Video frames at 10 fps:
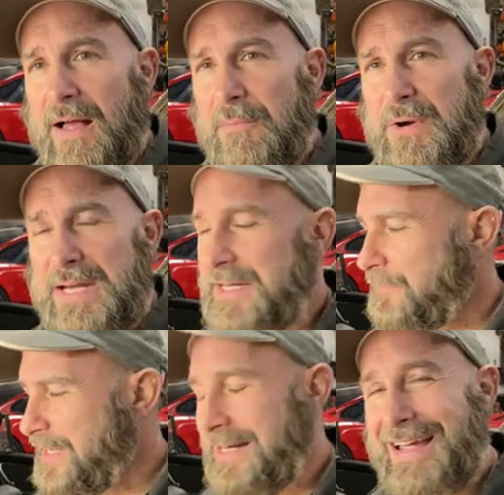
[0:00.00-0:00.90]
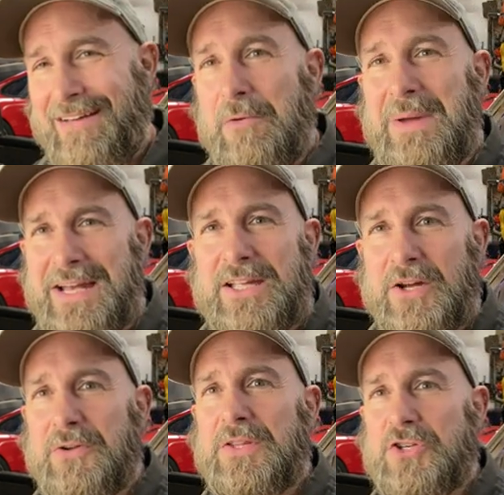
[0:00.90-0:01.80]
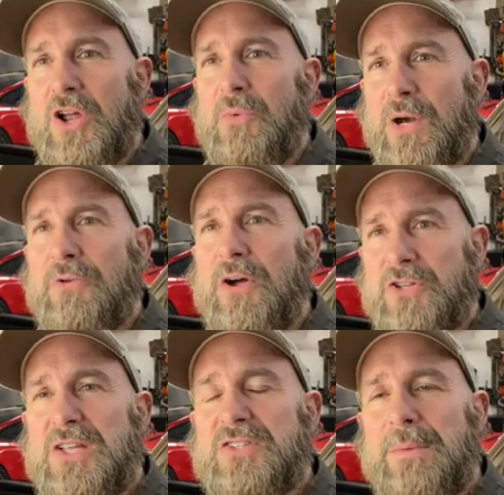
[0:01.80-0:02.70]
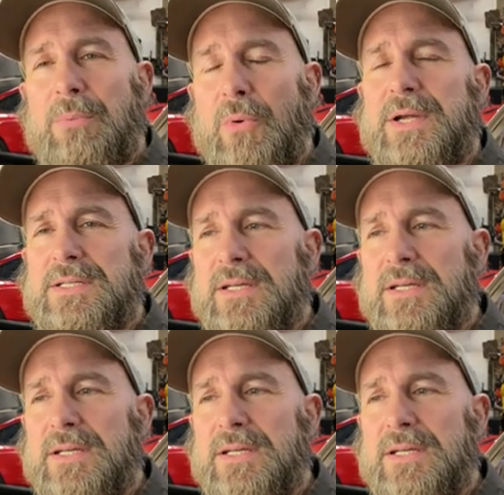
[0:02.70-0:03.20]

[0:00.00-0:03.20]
We need to have a meeting here in the Johniwanna garage at some point,